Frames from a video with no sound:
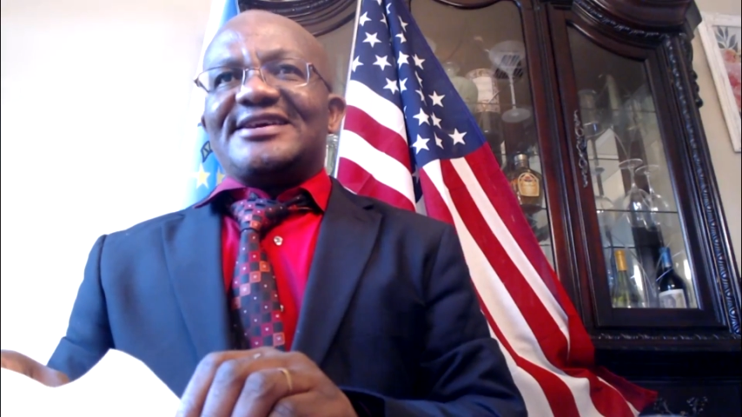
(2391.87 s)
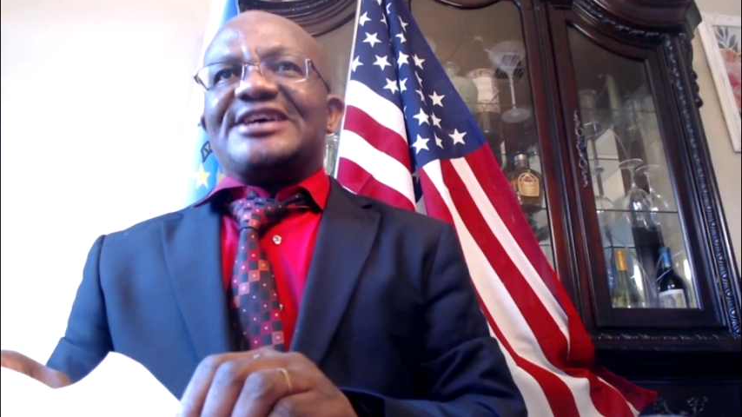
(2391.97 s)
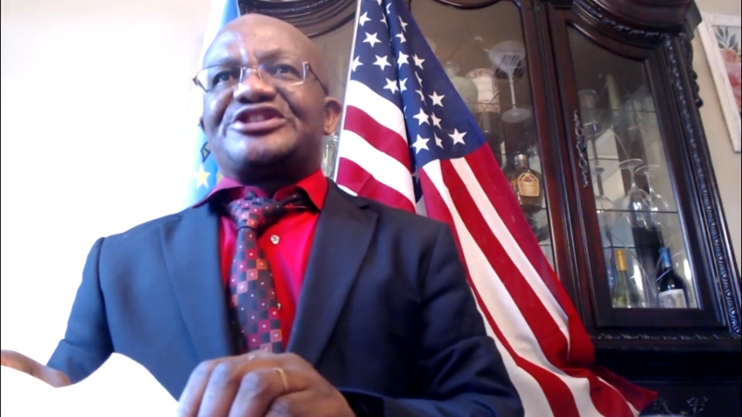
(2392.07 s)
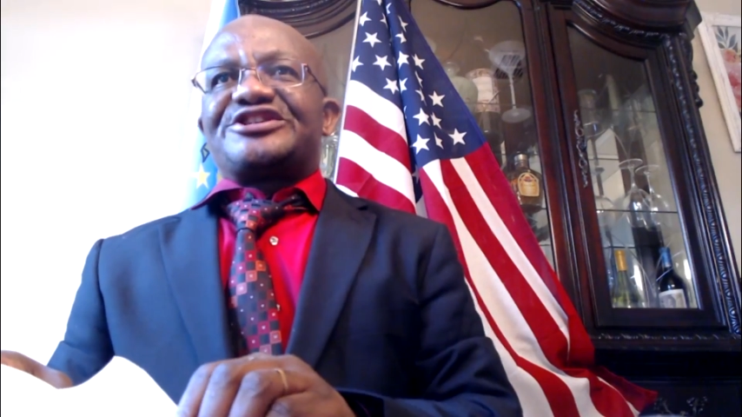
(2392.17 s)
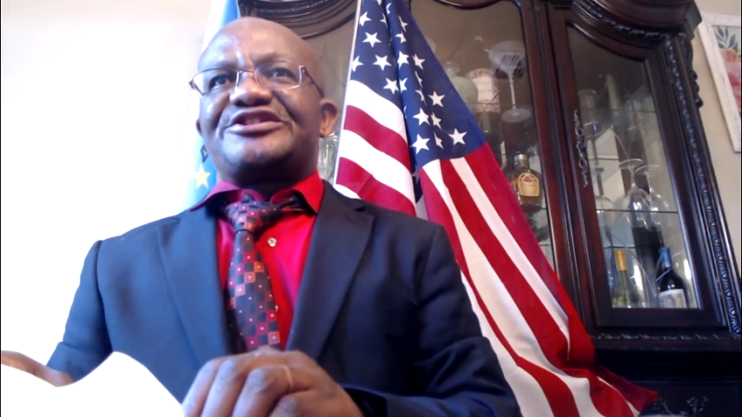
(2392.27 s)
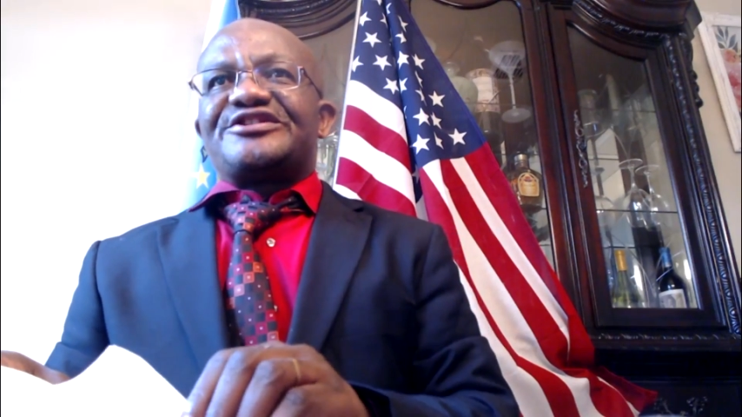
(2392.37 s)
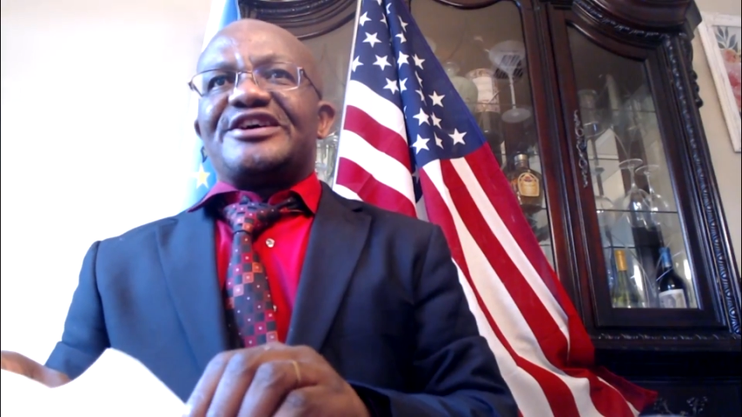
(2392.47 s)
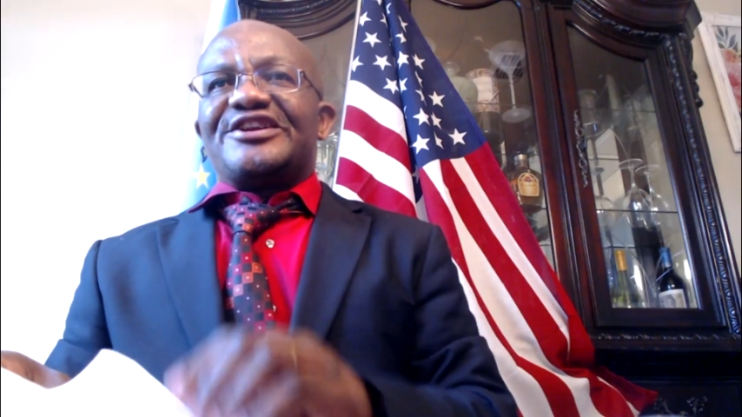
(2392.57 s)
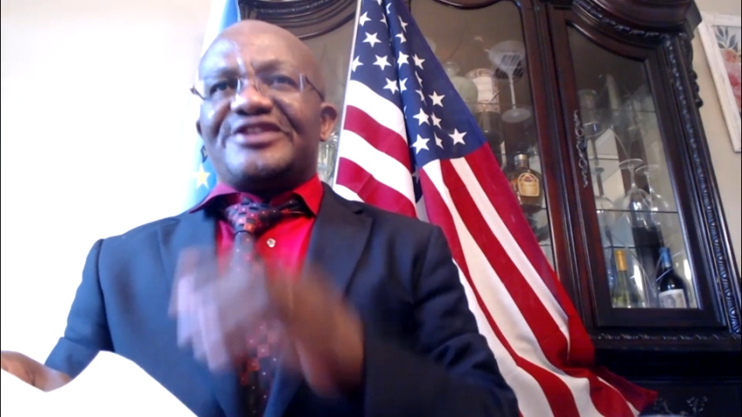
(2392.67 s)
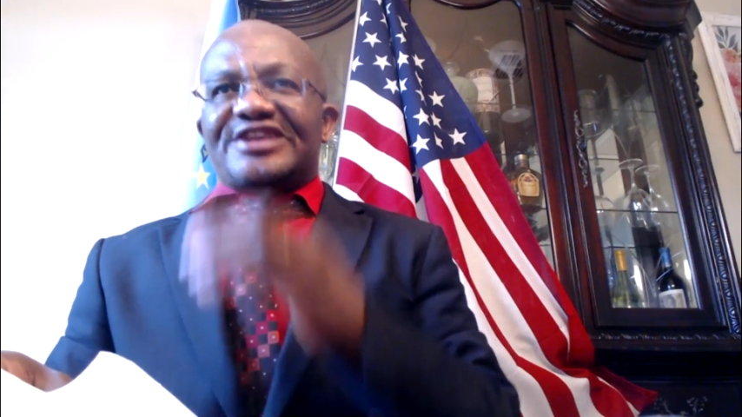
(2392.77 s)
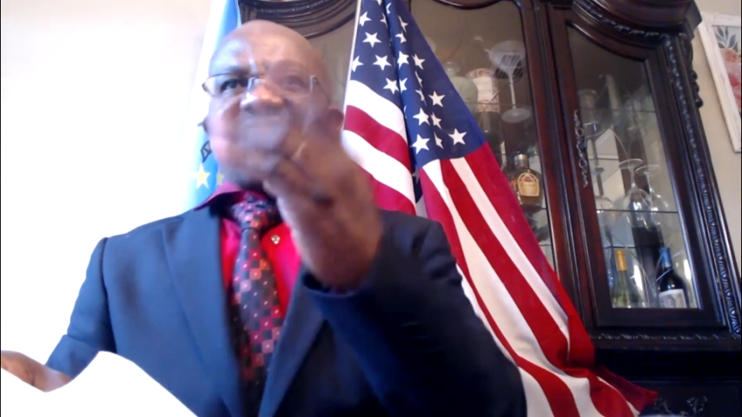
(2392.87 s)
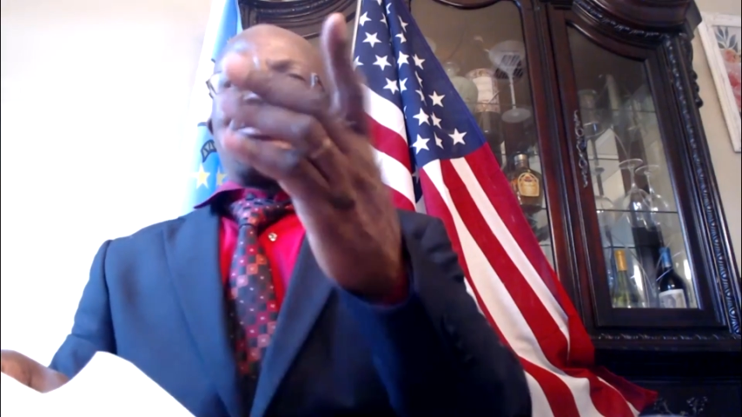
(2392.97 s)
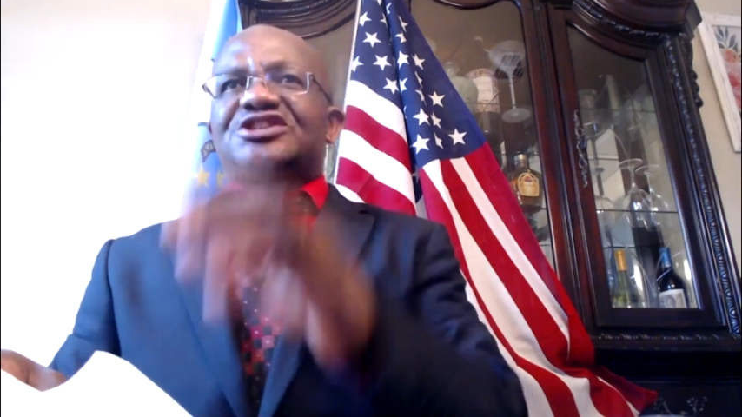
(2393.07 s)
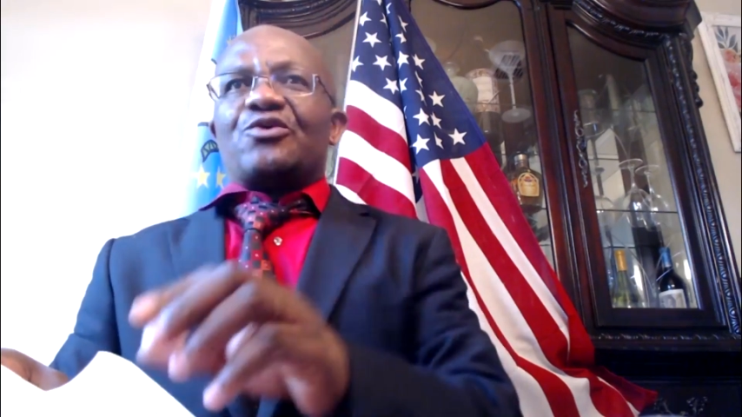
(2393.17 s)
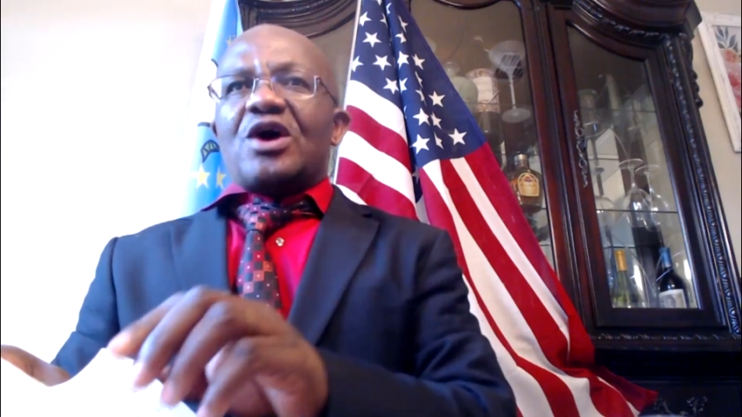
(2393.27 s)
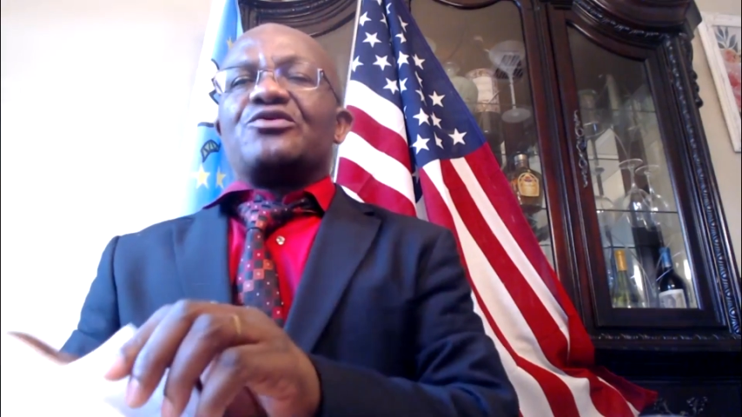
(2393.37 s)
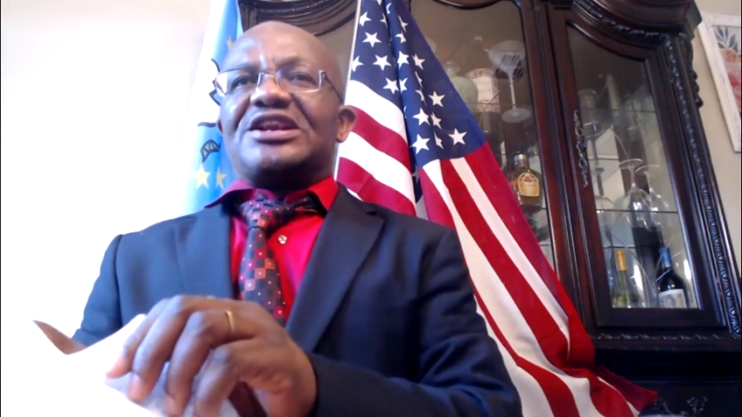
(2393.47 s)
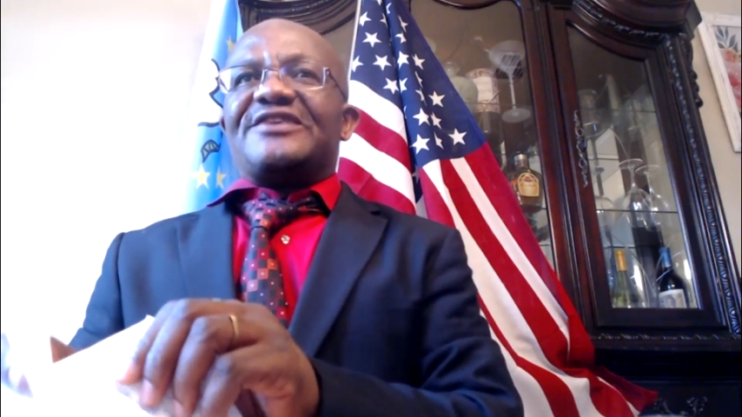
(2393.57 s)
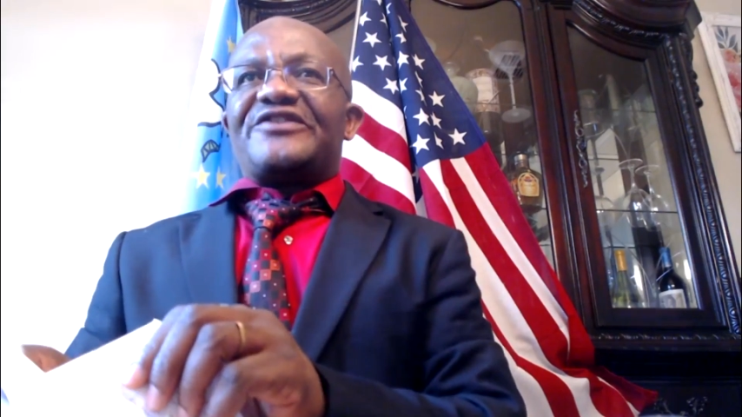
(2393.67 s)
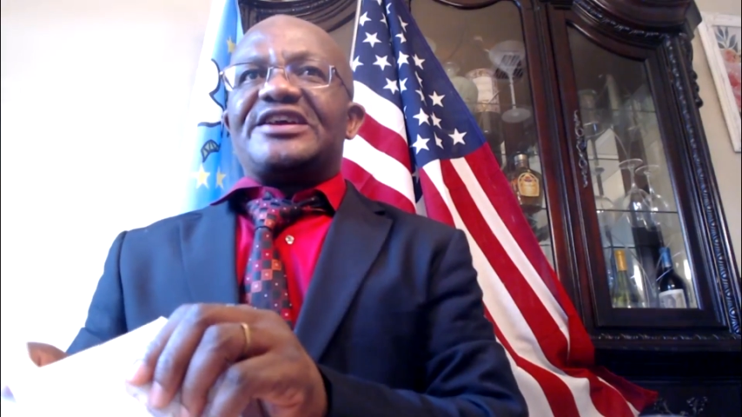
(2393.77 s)
Yes, that is the world
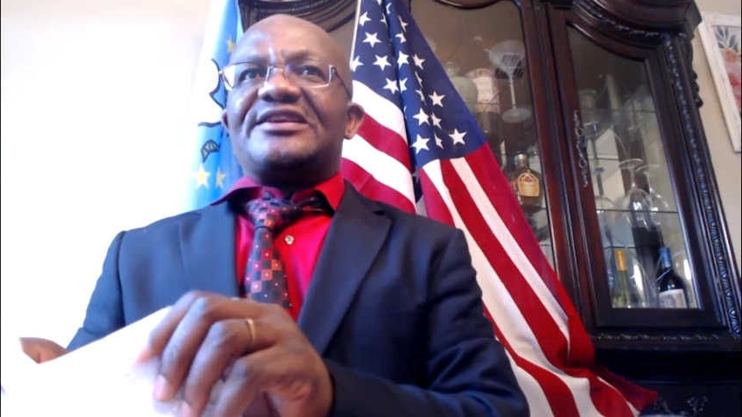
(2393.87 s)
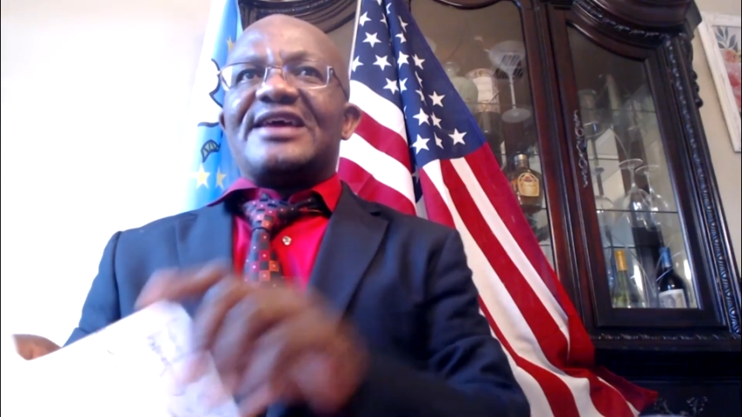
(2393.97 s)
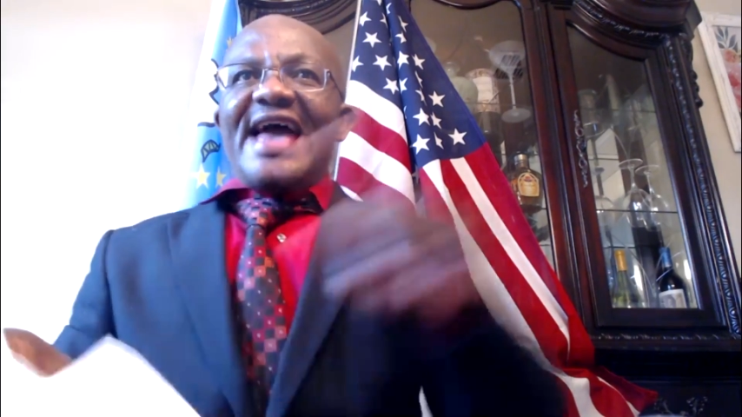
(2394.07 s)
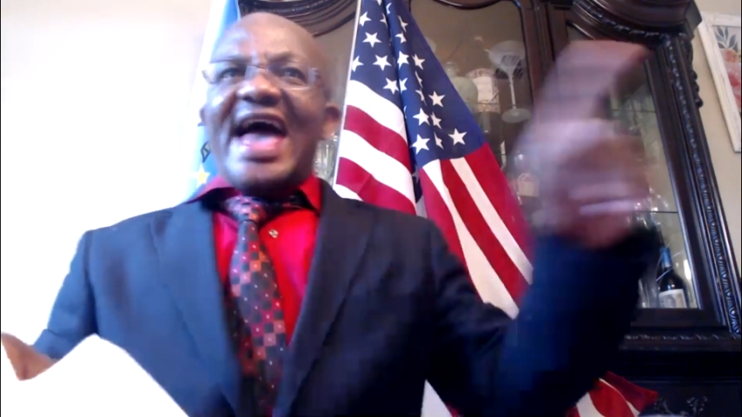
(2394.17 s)
we live in.